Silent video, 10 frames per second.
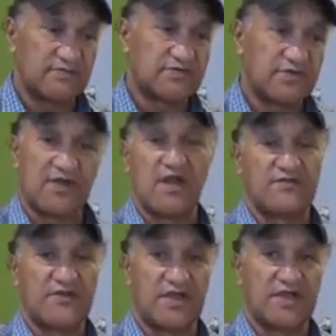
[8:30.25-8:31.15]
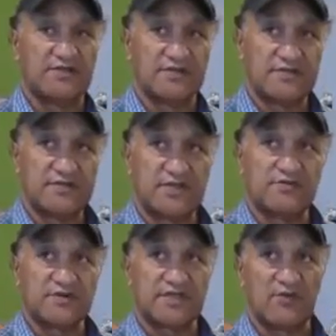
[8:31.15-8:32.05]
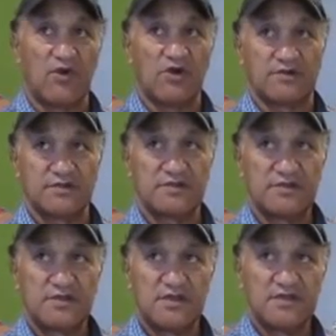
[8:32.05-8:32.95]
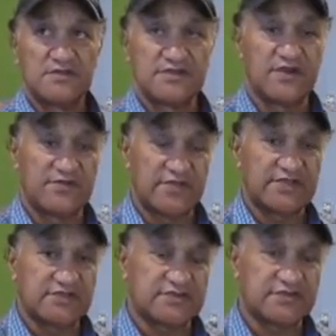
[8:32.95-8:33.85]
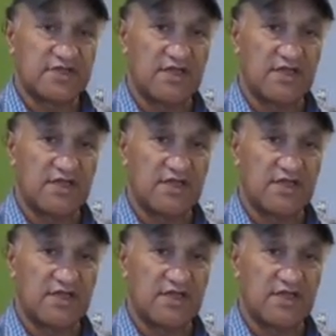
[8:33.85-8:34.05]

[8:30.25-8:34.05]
took over and did what they want. So that's